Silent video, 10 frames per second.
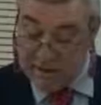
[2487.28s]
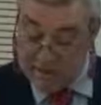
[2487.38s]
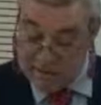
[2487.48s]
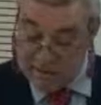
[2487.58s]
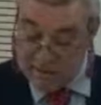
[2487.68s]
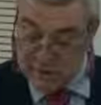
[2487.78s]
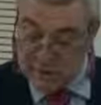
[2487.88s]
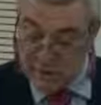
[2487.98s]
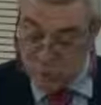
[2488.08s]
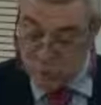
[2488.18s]
agency
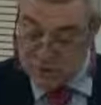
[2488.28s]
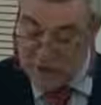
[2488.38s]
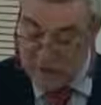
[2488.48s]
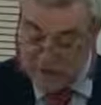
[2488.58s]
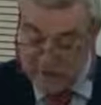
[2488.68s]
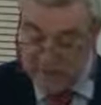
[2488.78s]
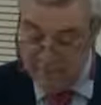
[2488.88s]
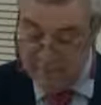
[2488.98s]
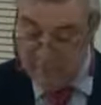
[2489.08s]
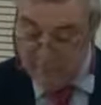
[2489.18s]
was
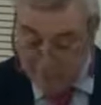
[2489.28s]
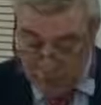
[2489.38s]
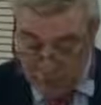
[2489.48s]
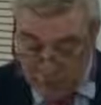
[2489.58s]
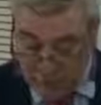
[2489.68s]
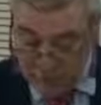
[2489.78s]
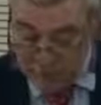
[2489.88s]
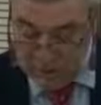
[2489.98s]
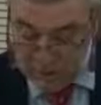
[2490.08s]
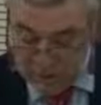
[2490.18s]
actively involved
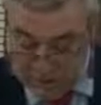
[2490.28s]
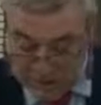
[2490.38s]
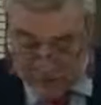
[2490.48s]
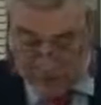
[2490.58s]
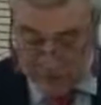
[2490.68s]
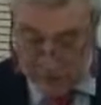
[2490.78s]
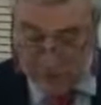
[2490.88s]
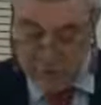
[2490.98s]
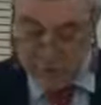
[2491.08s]
in the induction